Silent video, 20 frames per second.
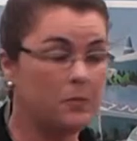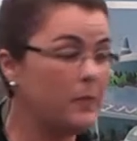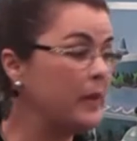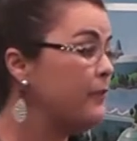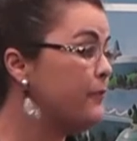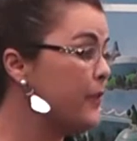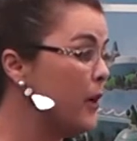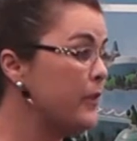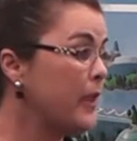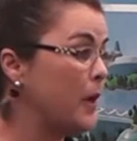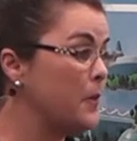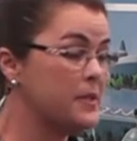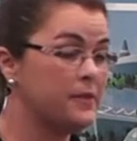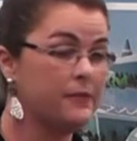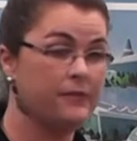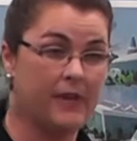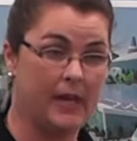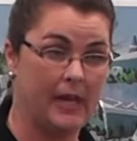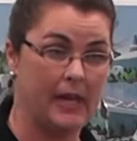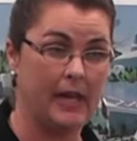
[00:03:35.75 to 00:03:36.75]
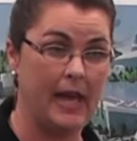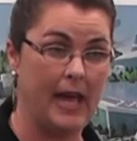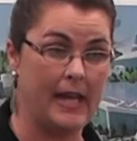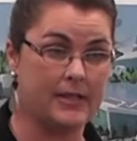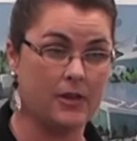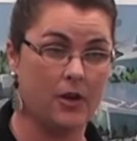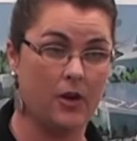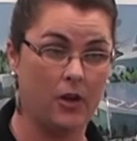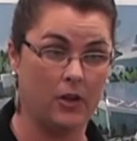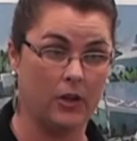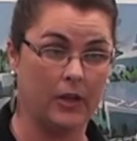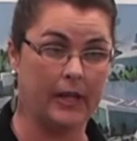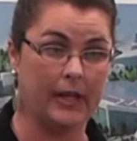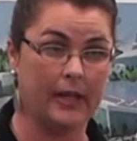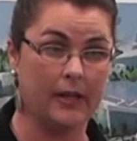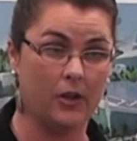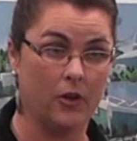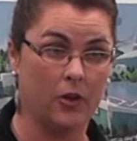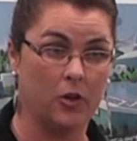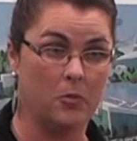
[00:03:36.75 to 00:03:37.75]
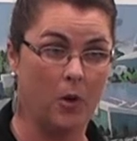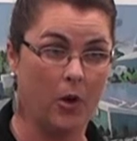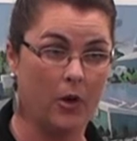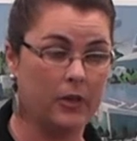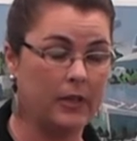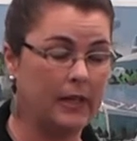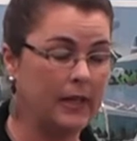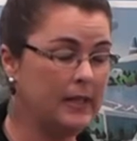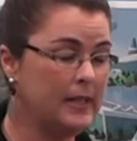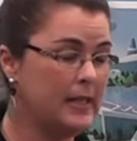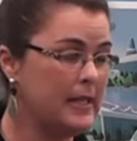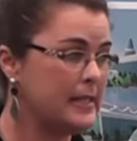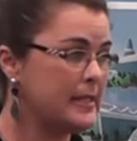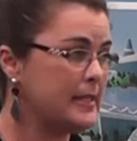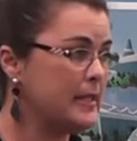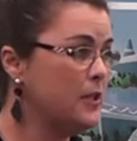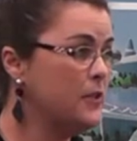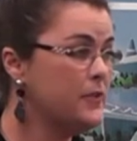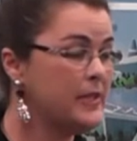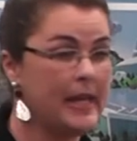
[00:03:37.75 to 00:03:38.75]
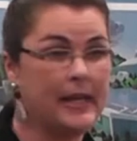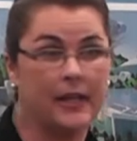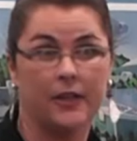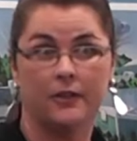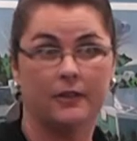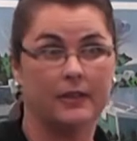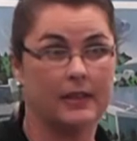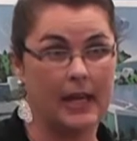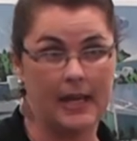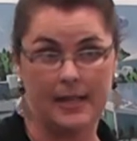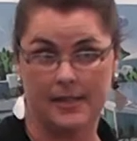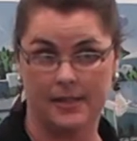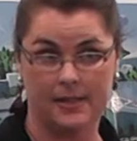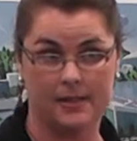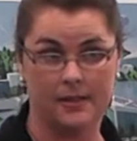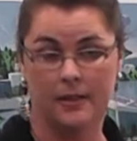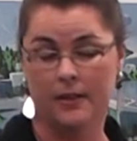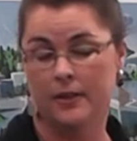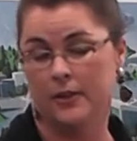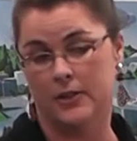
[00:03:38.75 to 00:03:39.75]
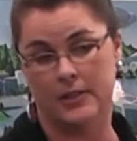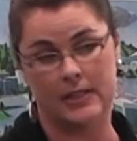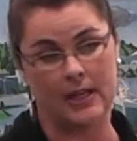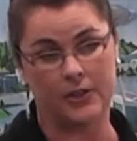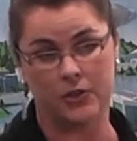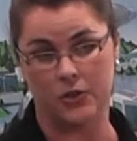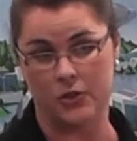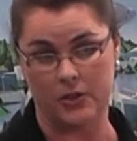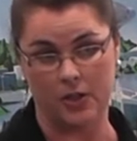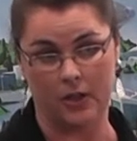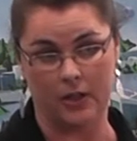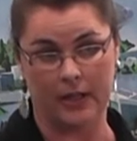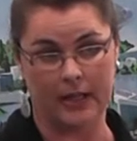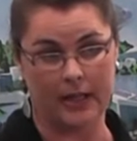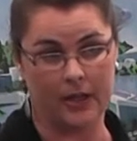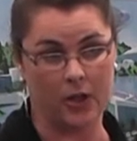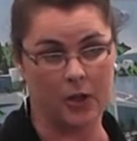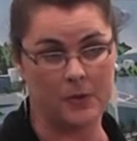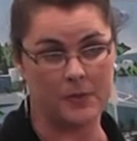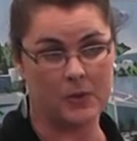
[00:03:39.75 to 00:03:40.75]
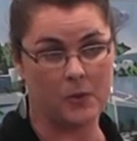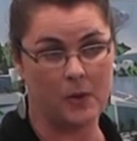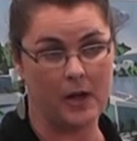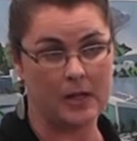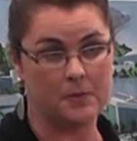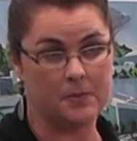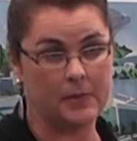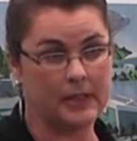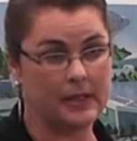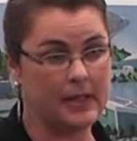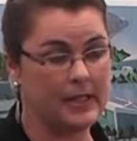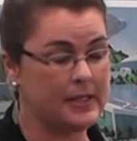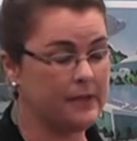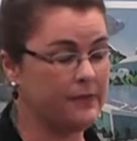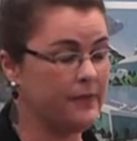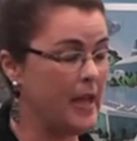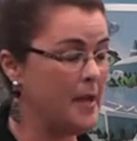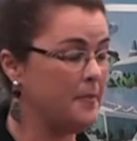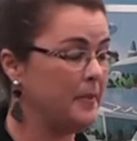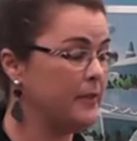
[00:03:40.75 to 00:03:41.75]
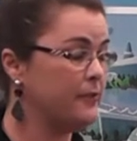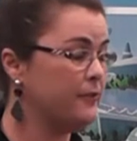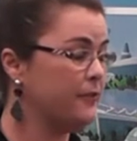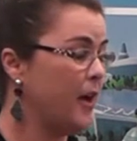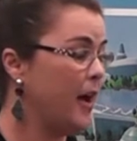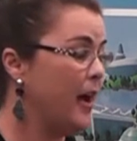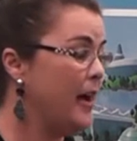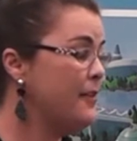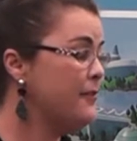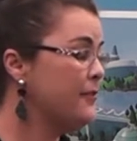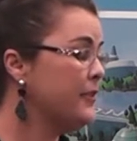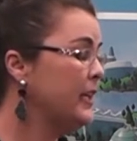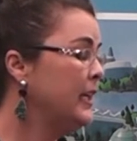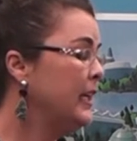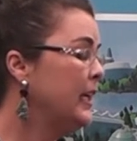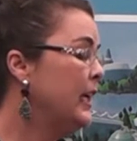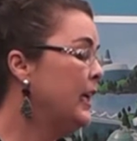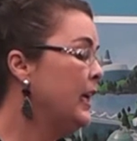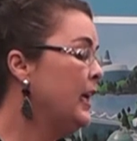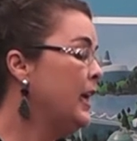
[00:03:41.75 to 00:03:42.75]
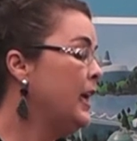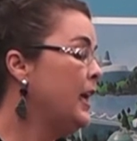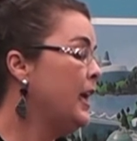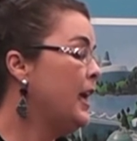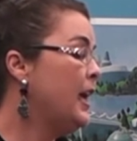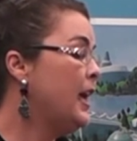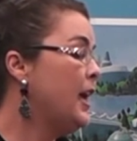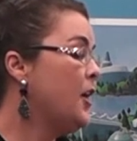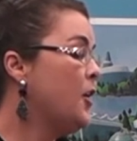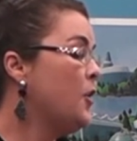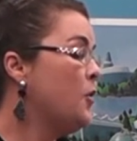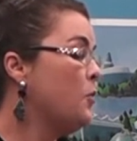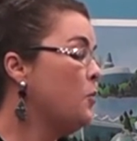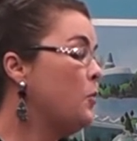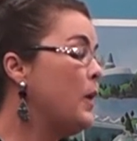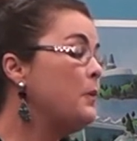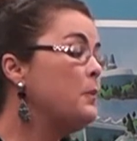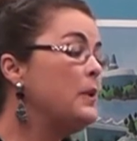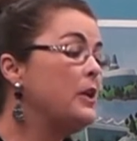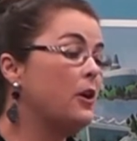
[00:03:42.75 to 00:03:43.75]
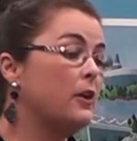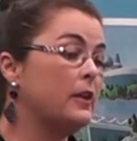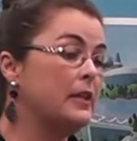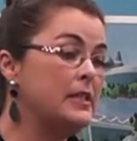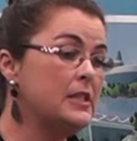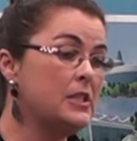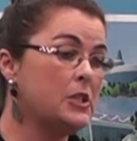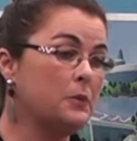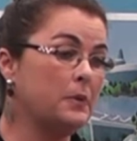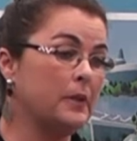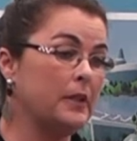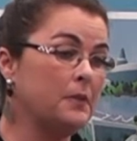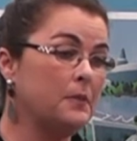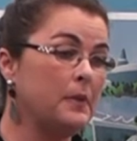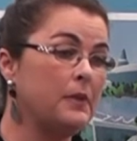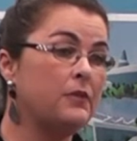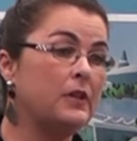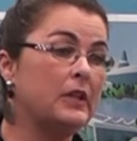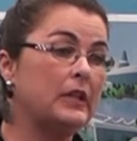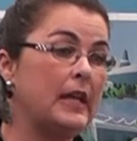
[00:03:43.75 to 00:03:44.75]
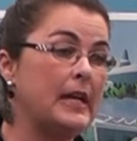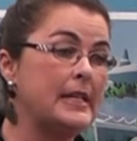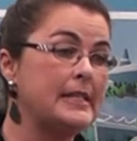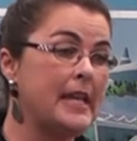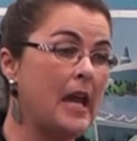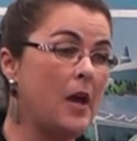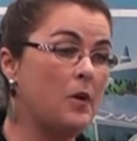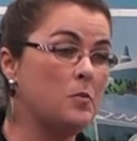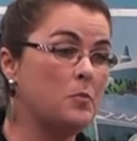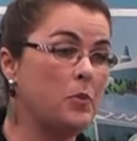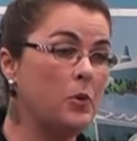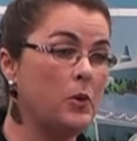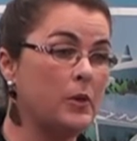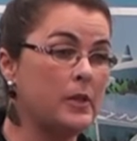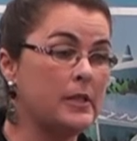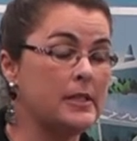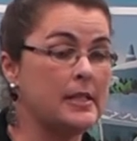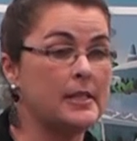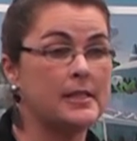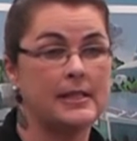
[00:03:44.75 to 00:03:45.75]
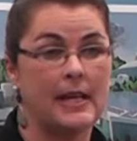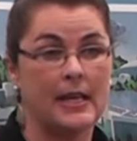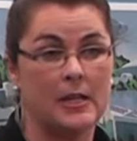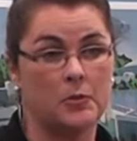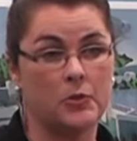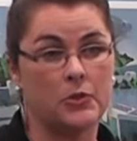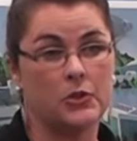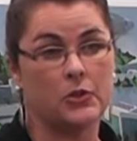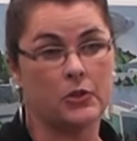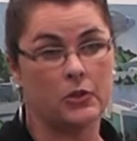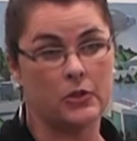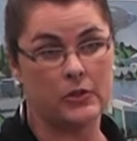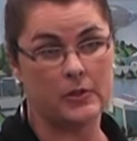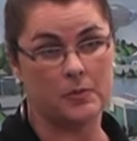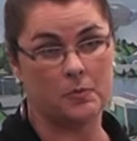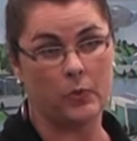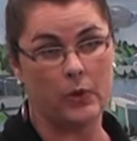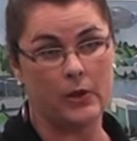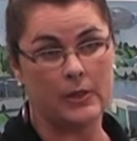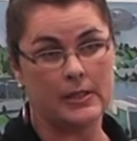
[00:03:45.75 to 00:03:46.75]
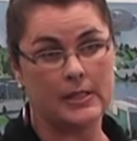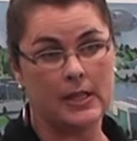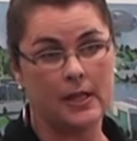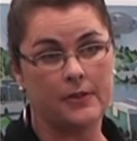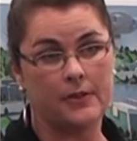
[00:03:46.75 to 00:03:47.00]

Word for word: and We felt that was fair as a holiday home owner ourselves and a guest because I use holiday homes quite a bit as a family of five when we got into it, we realised how important sustainable tourism was.